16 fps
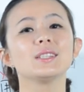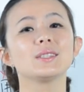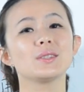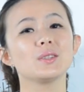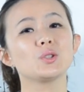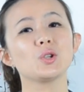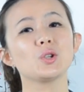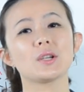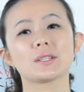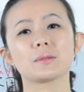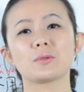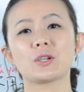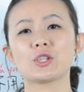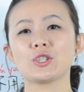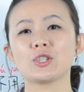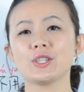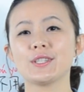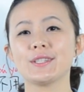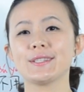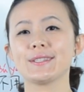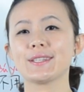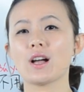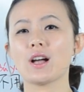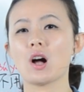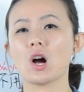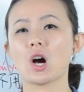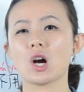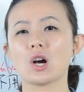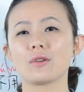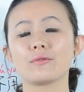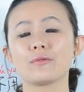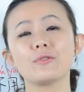Social expressions
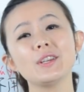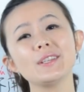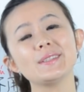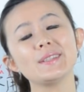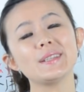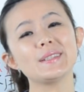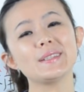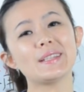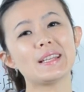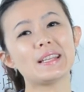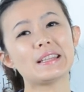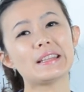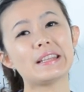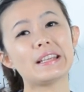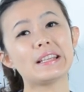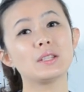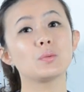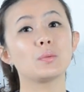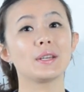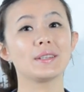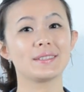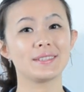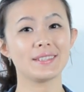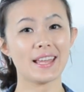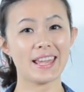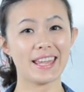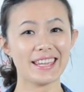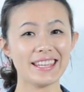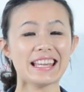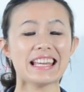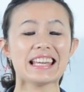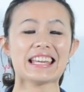are phrases and things we say